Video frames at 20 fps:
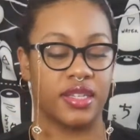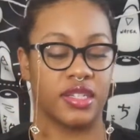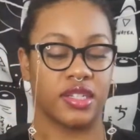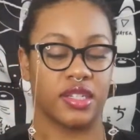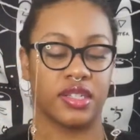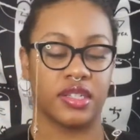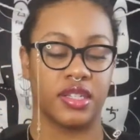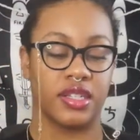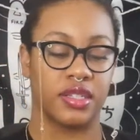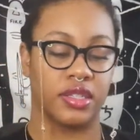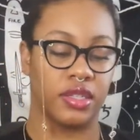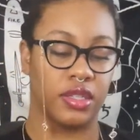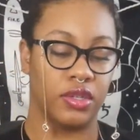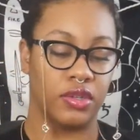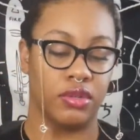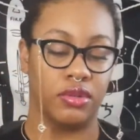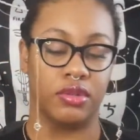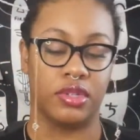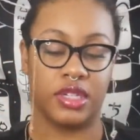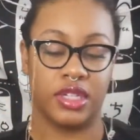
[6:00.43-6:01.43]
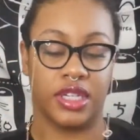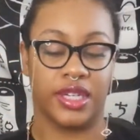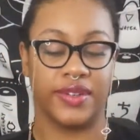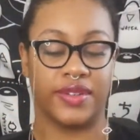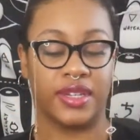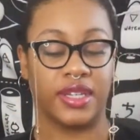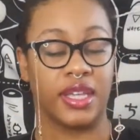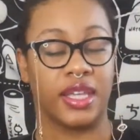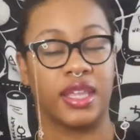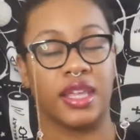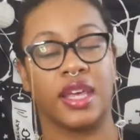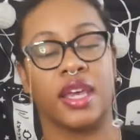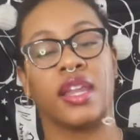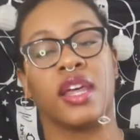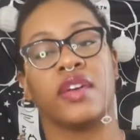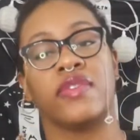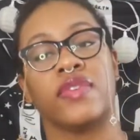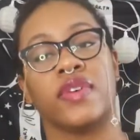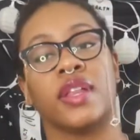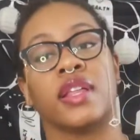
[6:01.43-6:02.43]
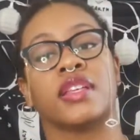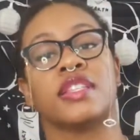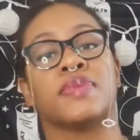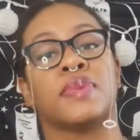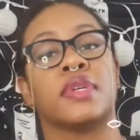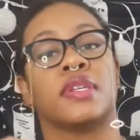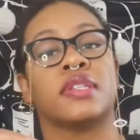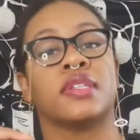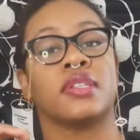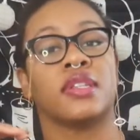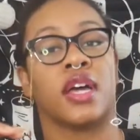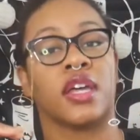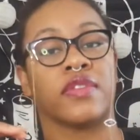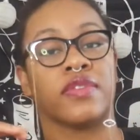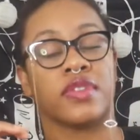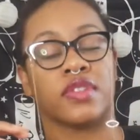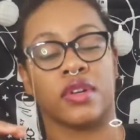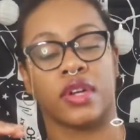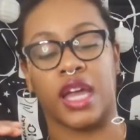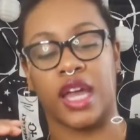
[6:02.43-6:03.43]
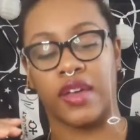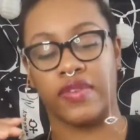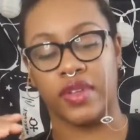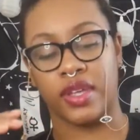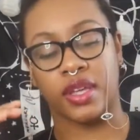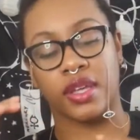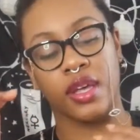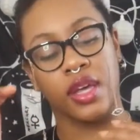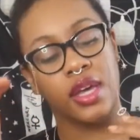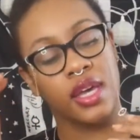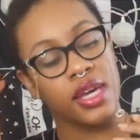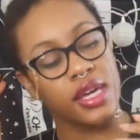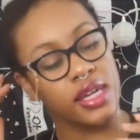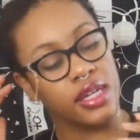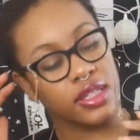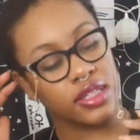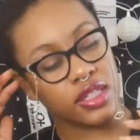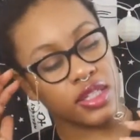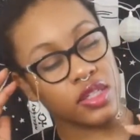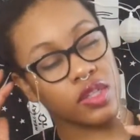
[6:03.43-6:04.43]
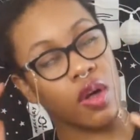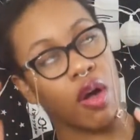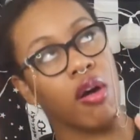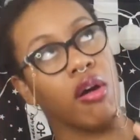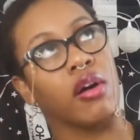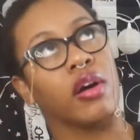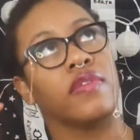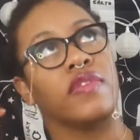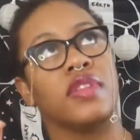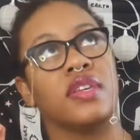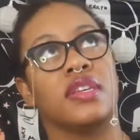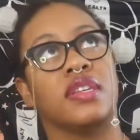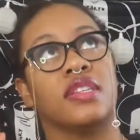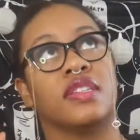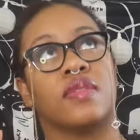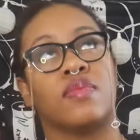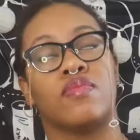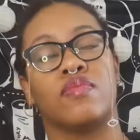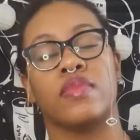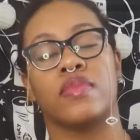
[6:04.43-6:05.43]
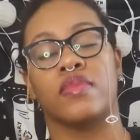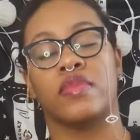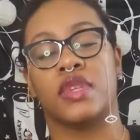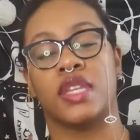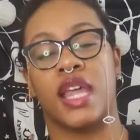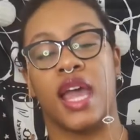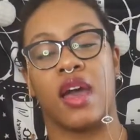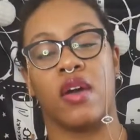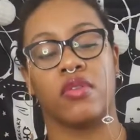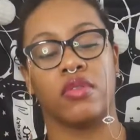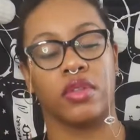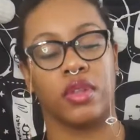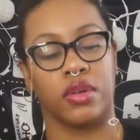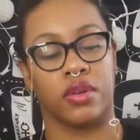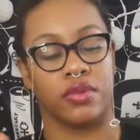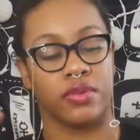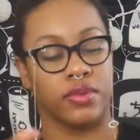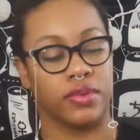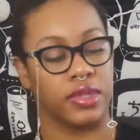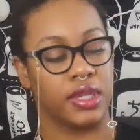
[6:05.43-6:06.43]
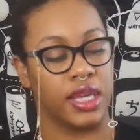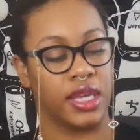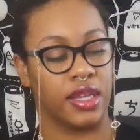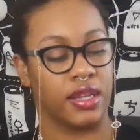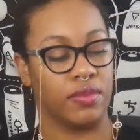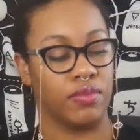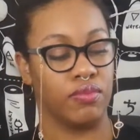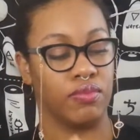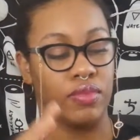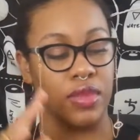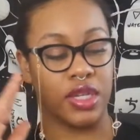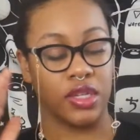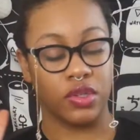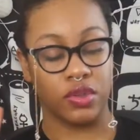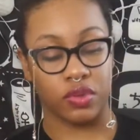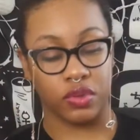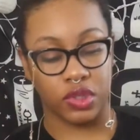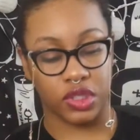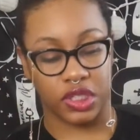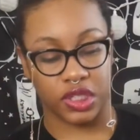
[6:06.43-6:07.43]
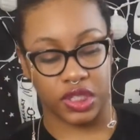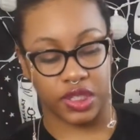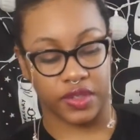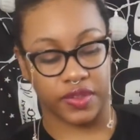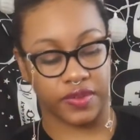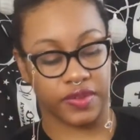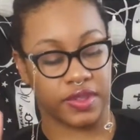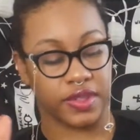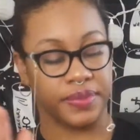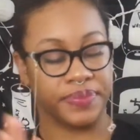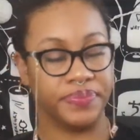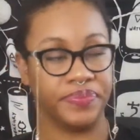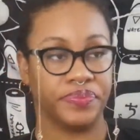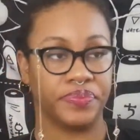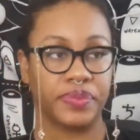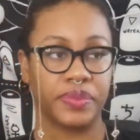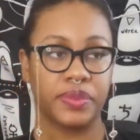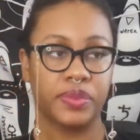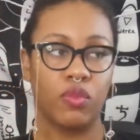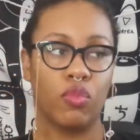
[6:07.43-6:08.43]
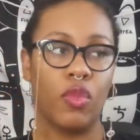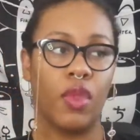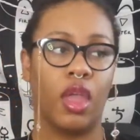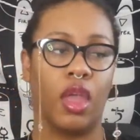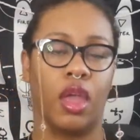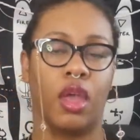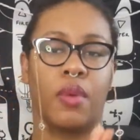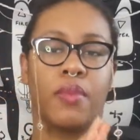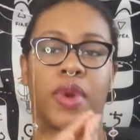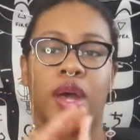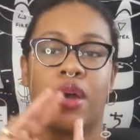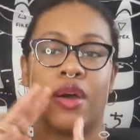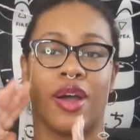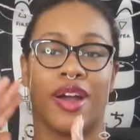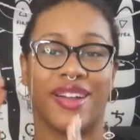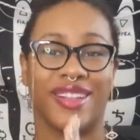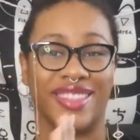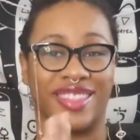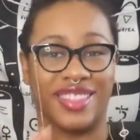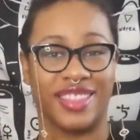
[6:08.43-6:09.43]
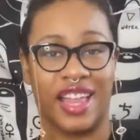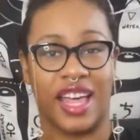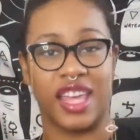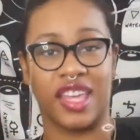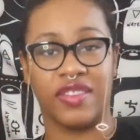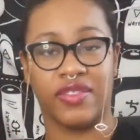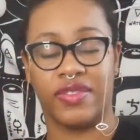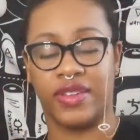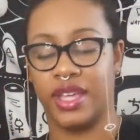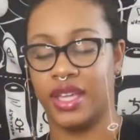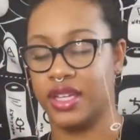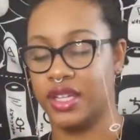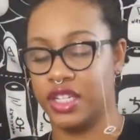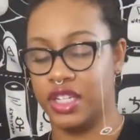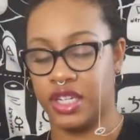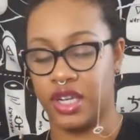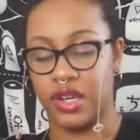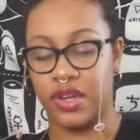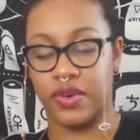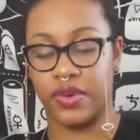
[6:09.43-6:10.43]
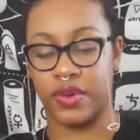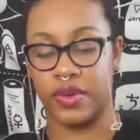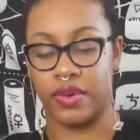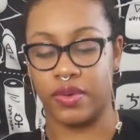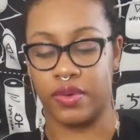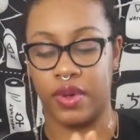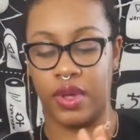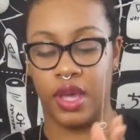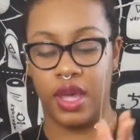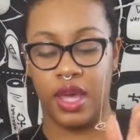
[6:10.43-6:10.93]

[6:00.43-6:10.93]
just this huge shift. And again, I feel like it's because a lot of us are having just all these downloads and mental shifts about life in general.